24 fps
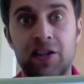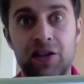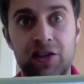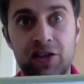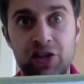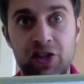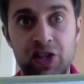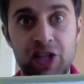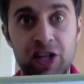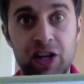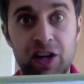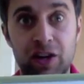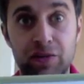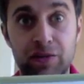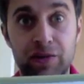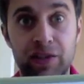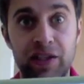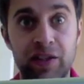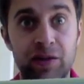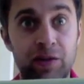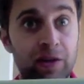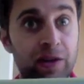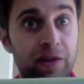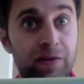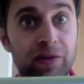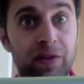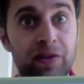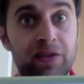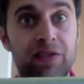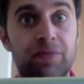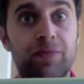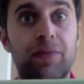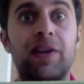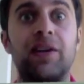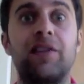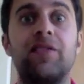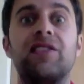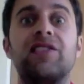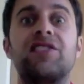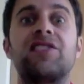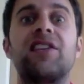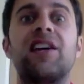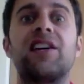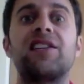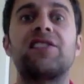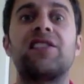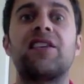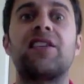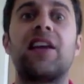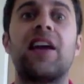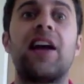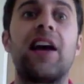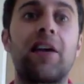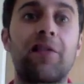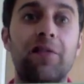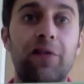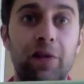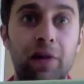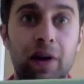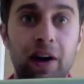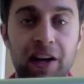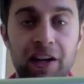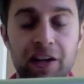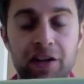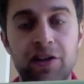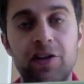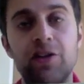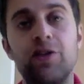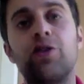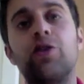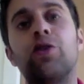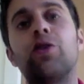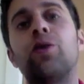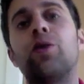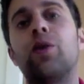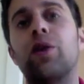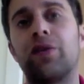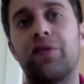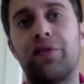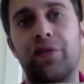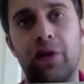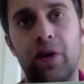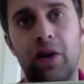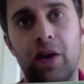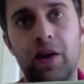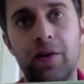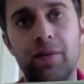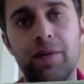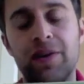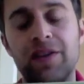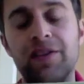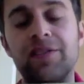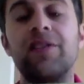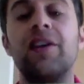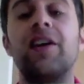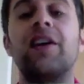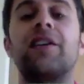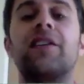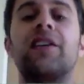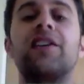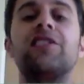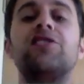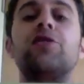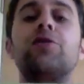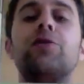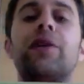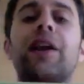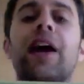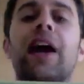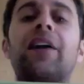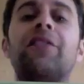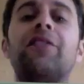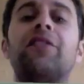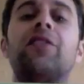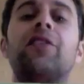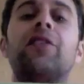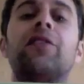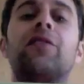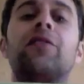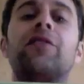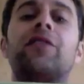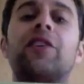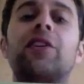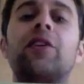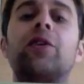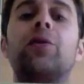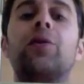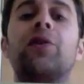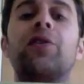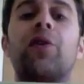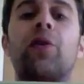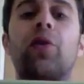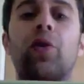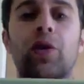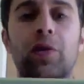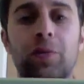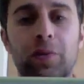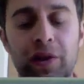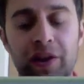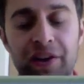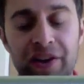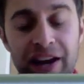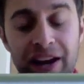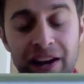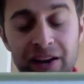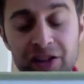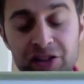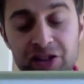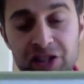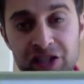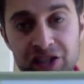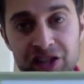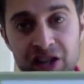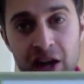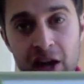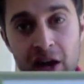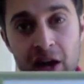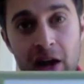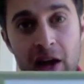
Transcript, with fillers: the G R E, or even many of these tests that they have for I Q or for Army, that's you would have to deal with horrible analogies.